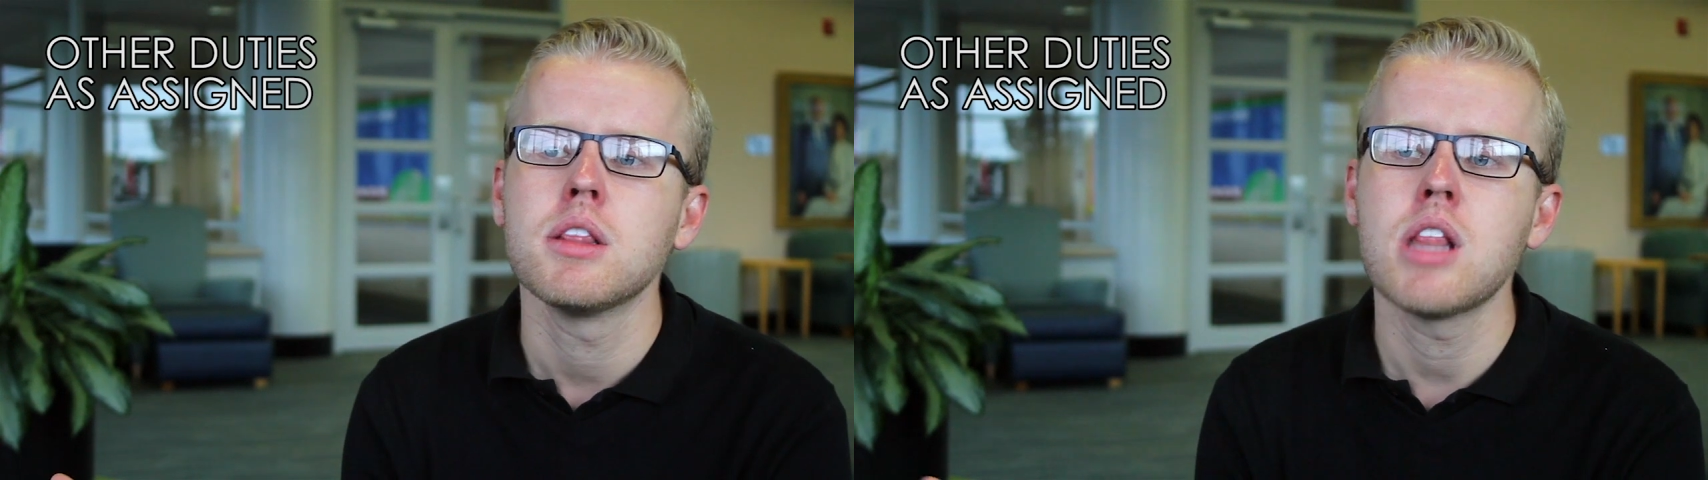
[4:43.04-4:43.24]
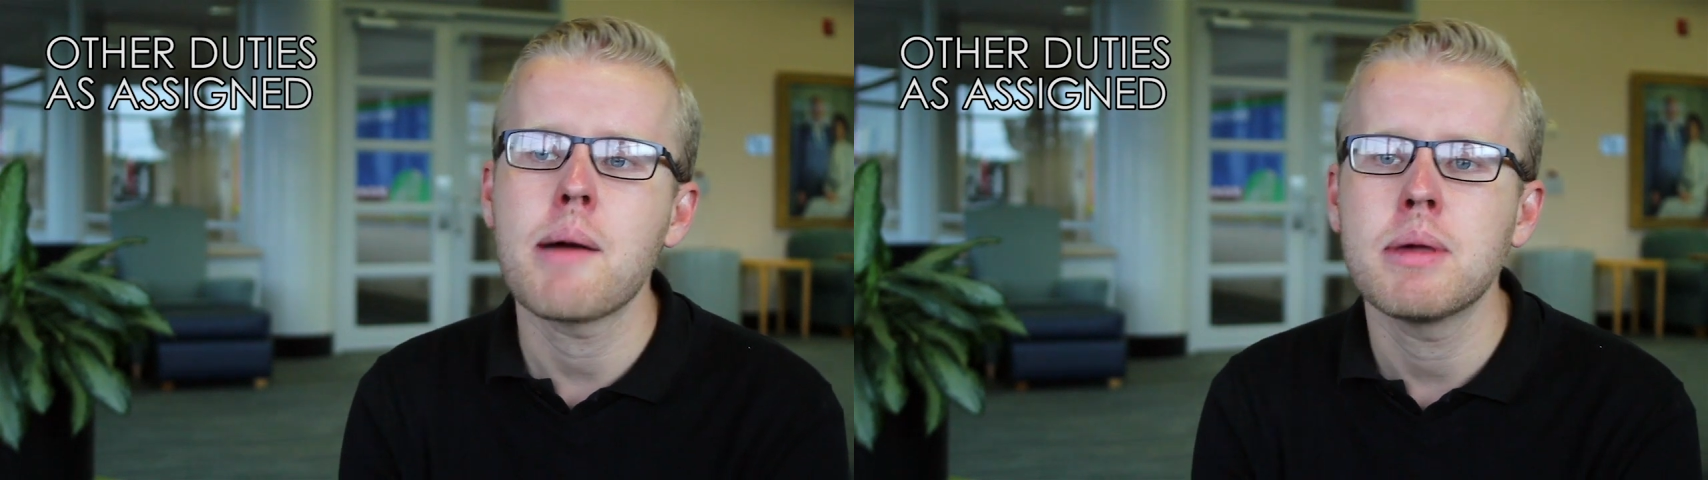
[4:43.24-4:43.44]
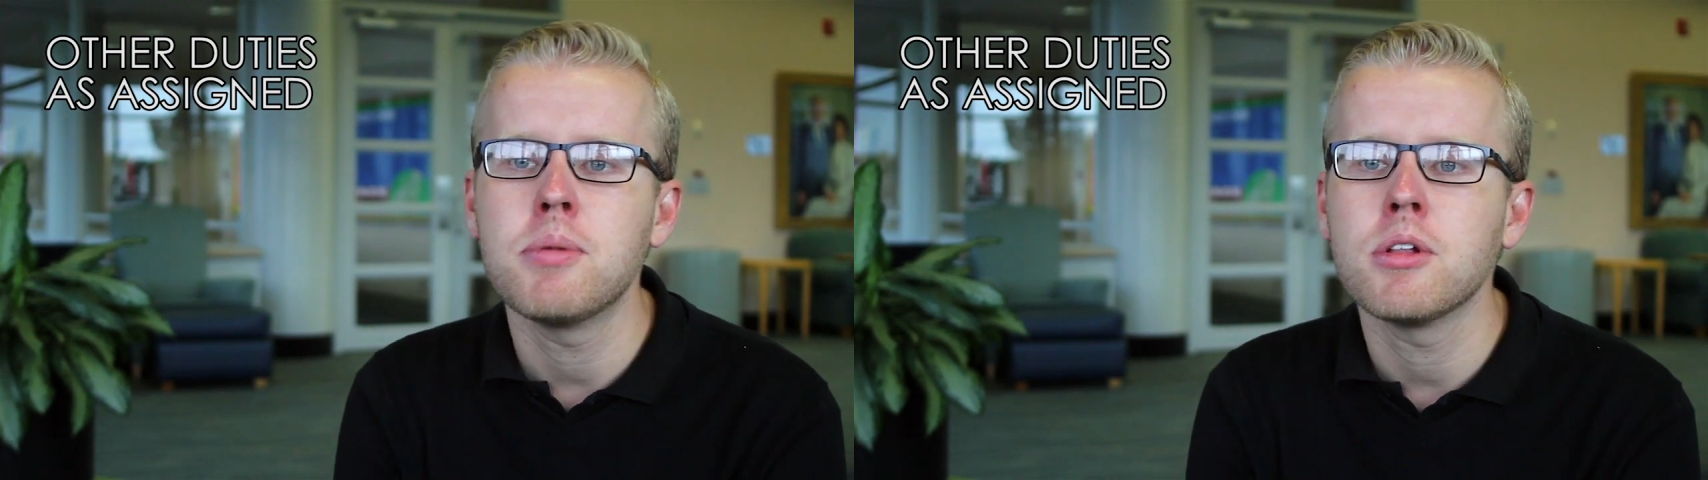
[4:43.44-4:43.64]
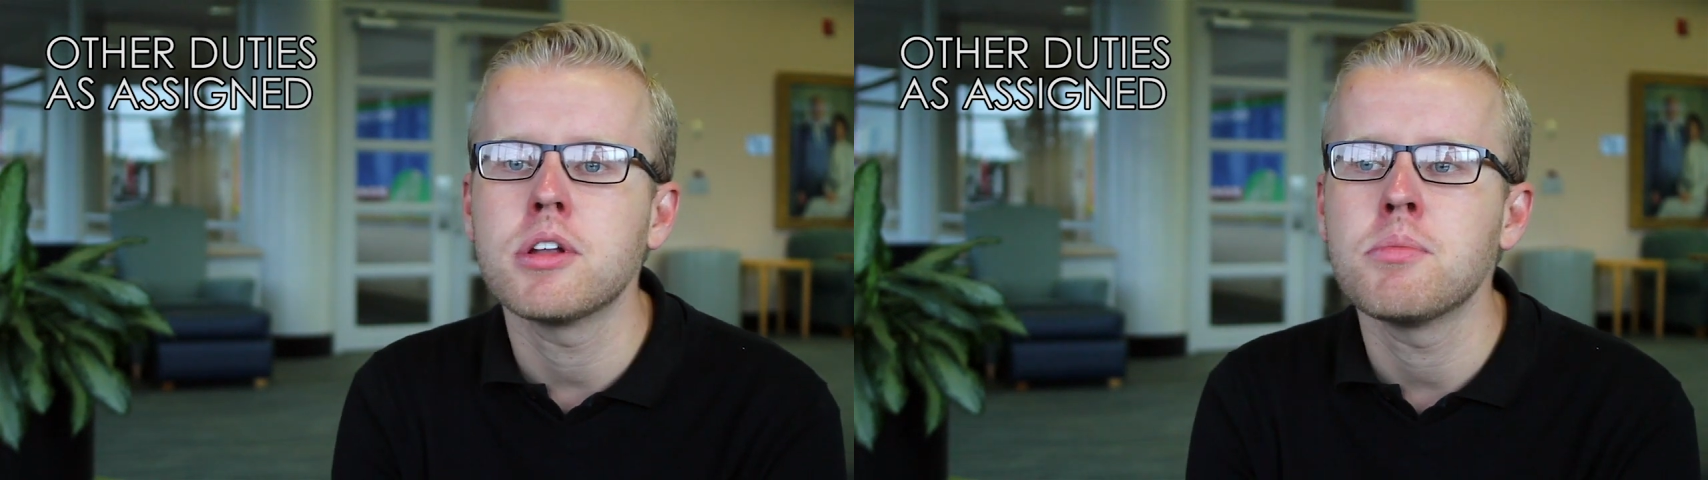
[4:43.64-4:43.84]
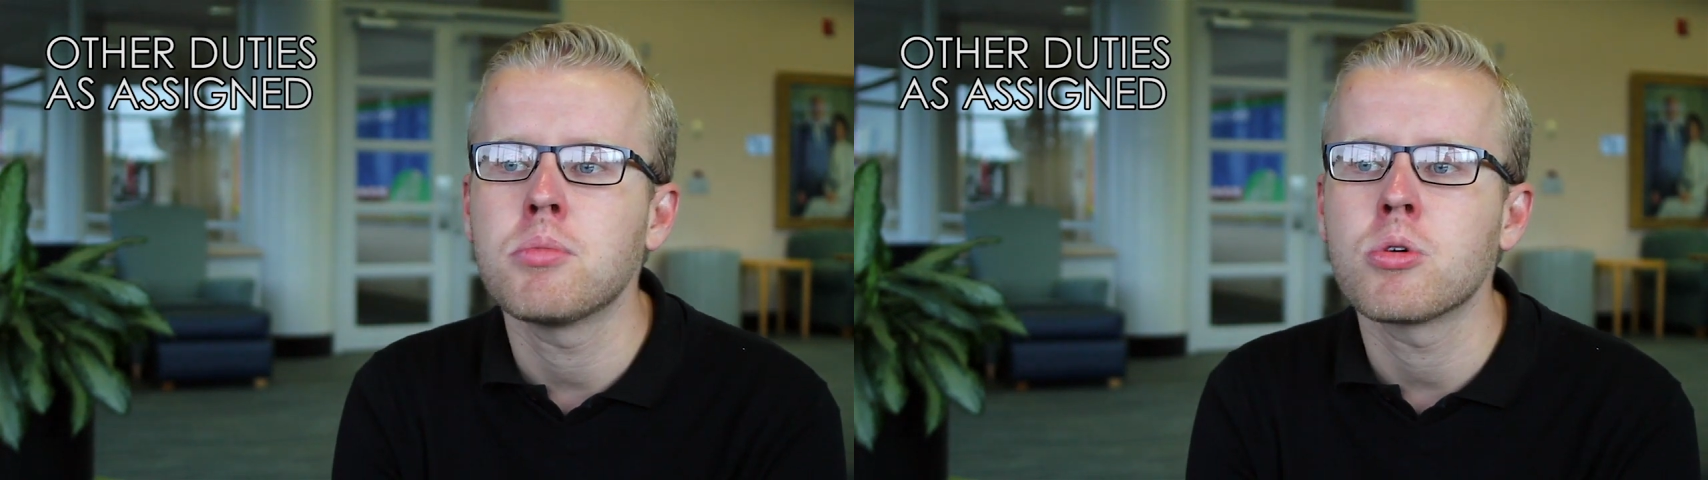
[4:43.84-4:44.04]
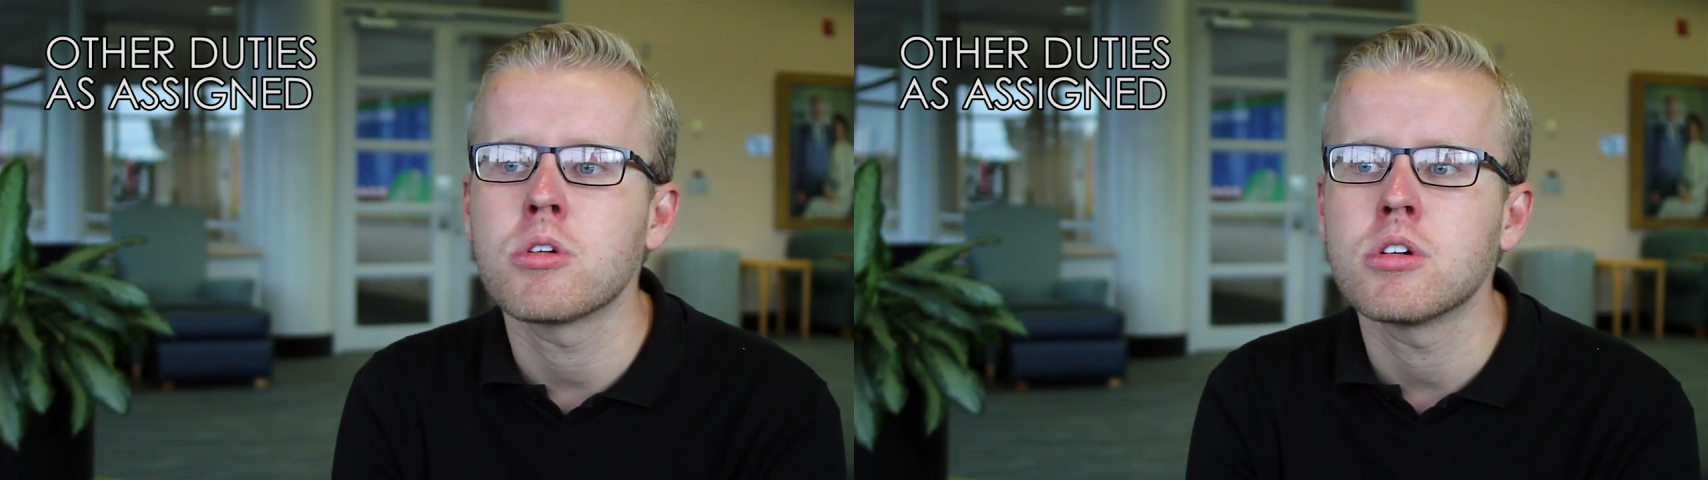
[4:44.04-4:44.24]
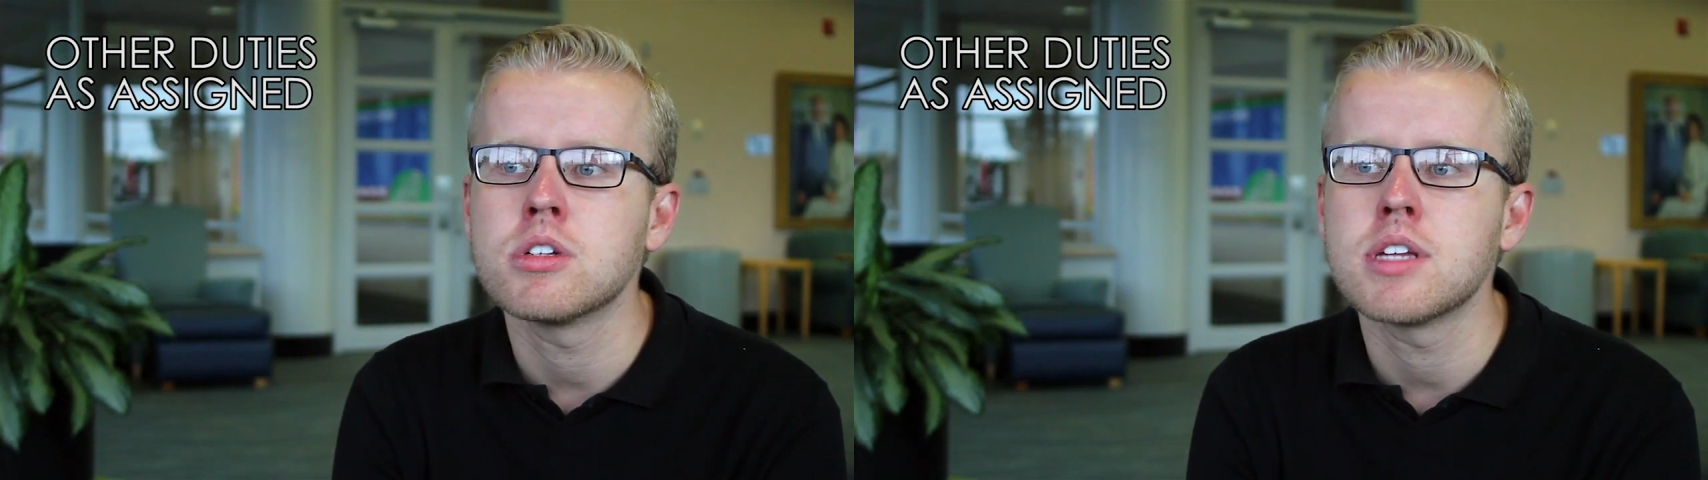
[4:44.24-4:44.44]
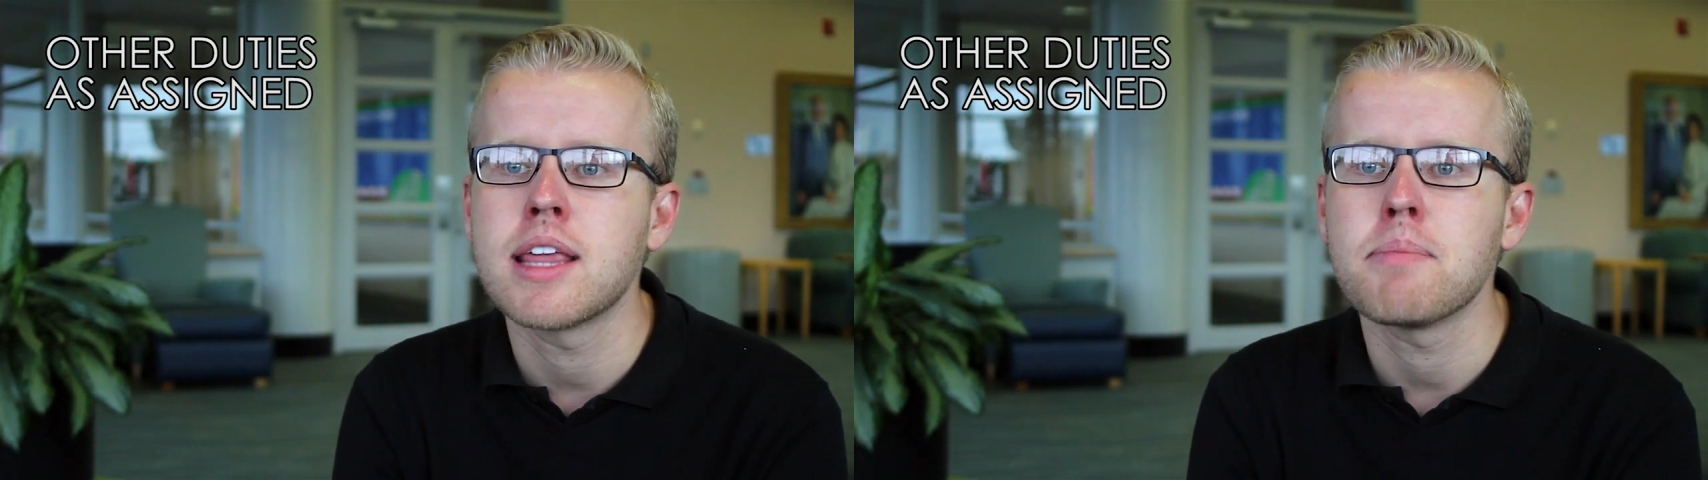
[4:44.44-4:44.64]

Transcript: lobby bulletin boards,